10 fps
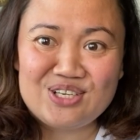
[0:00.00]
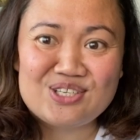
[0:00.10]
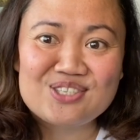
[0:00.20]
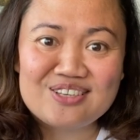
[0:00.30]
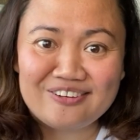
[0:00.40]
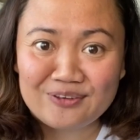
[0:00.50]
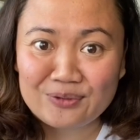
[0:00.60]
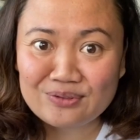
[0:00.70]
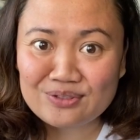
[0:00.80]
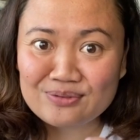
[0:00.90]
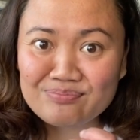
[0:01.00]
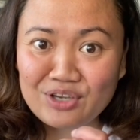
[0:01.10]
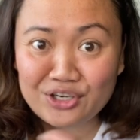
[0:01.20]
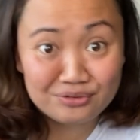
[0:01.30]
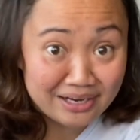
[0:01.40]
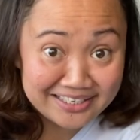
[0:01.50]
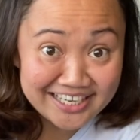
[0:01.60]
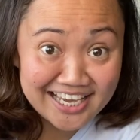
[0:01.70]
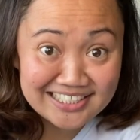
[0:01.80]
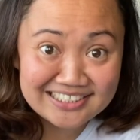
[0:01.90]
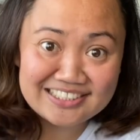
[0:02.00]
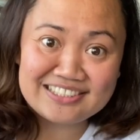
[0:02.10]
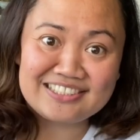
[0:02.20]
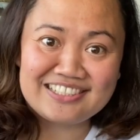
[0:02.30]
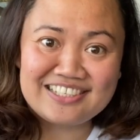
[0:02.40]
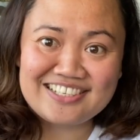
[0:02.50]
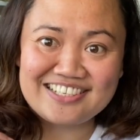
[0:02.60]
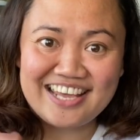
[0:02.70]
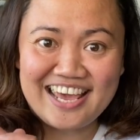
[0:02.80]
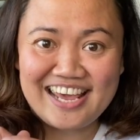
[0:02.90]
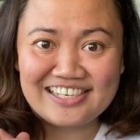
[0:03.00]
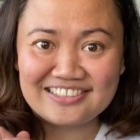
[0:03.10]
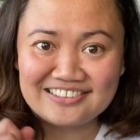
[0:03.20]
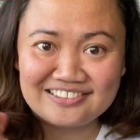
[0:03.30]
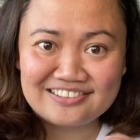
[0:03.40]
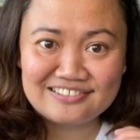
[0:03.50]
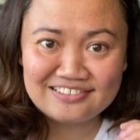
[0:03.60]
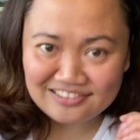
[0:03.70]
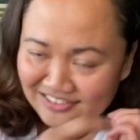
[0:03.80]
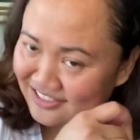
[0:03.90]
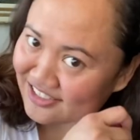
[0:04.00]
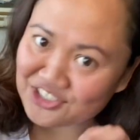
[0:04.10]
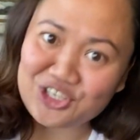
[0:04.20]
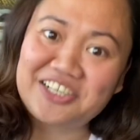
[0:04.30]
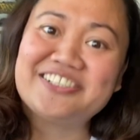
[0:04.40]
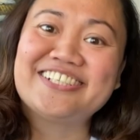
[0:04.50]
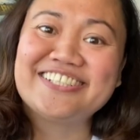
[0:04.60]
So are you ready, guys? Then let's start.